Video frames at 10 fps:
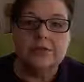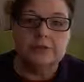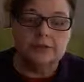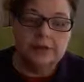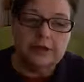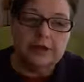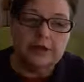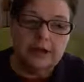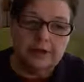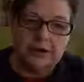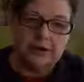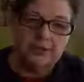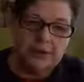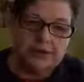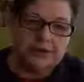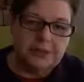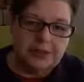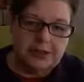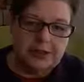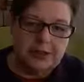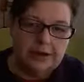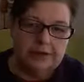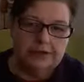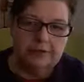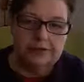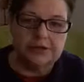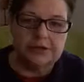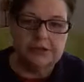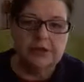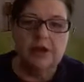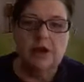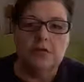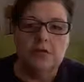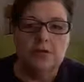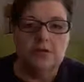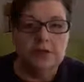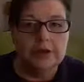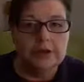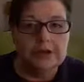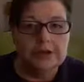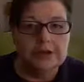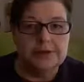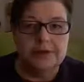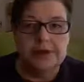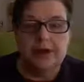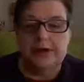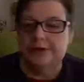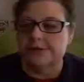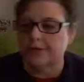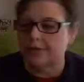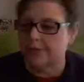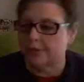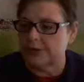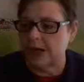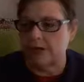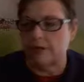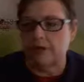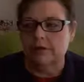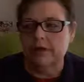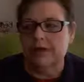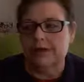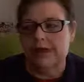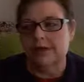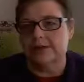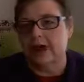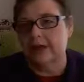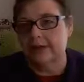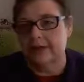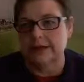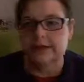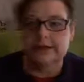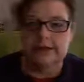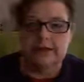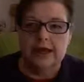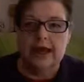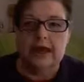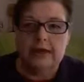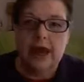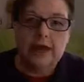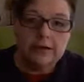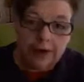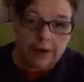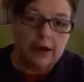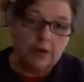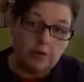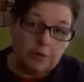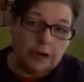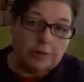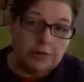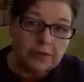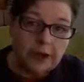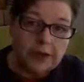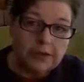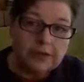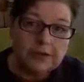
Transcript: really not a good place to be as a Christian. We really need to be, and I know some people say, well, it's as God leads, and yeah, okay, I agree with that,